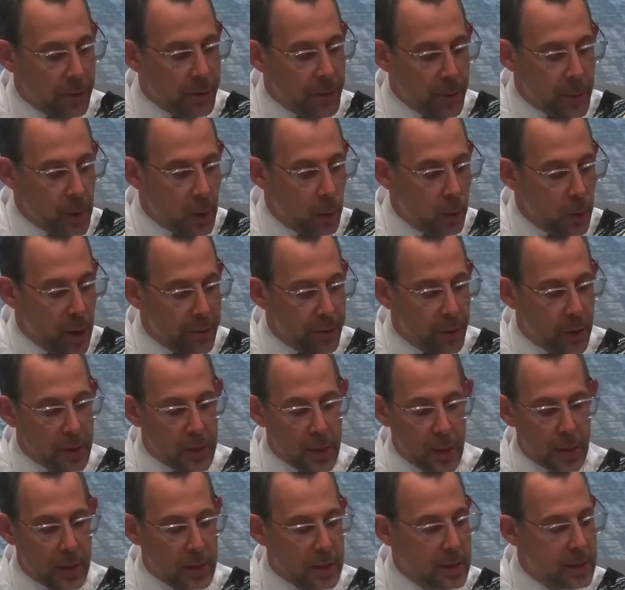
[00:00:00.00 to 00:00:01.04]
from the
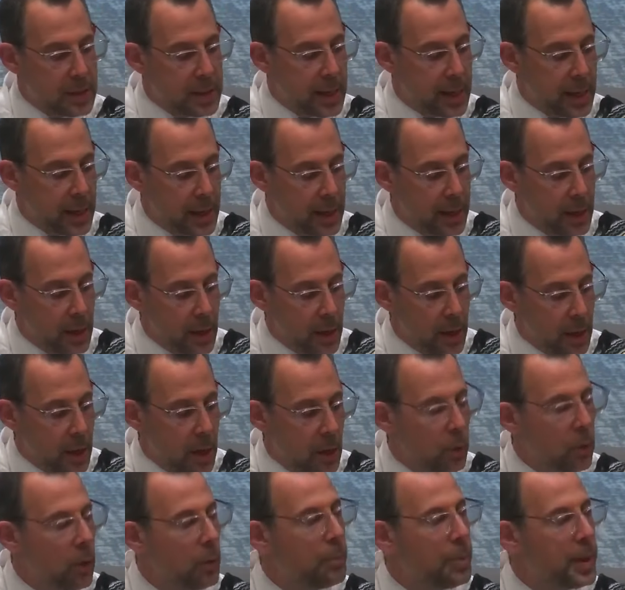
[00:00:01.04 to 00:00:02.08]
river to the sea
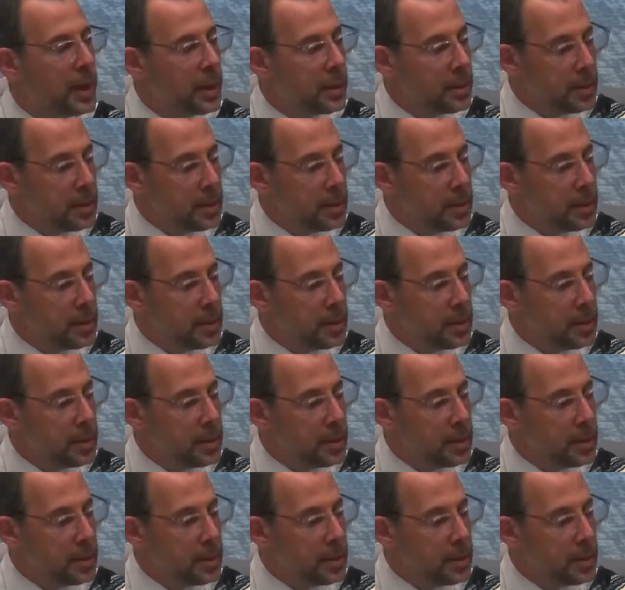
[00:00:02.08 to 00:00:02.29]
will